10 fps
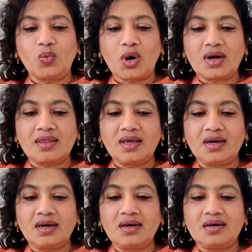What
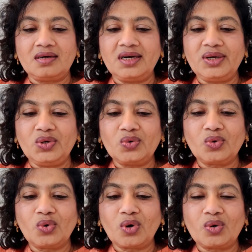then did
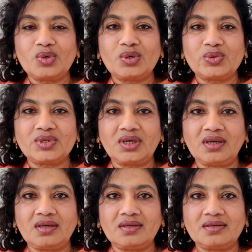you go out to
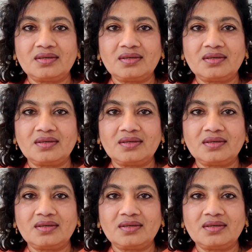see?